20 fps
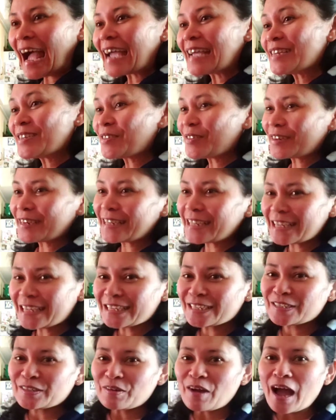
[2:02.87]
I don't
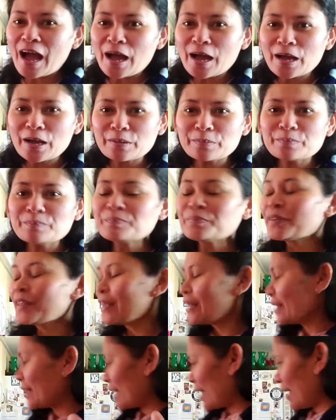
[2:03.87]
need to have
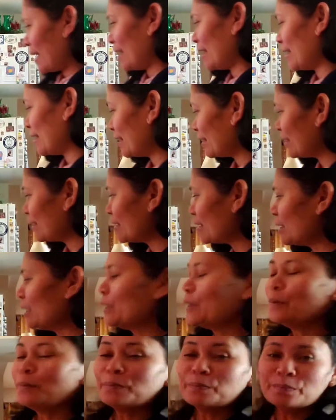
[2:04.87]
a
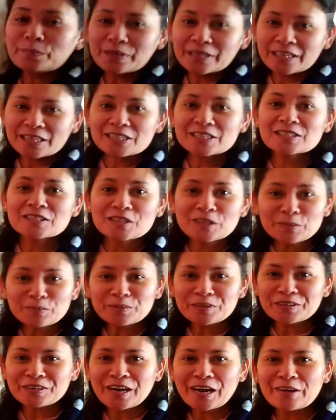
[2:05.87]
big
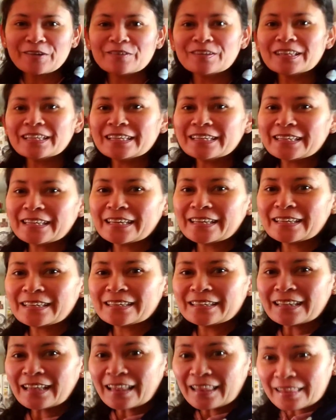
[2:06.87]
steamer. I only
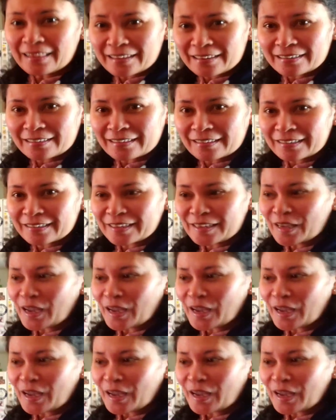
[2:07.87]
need a little.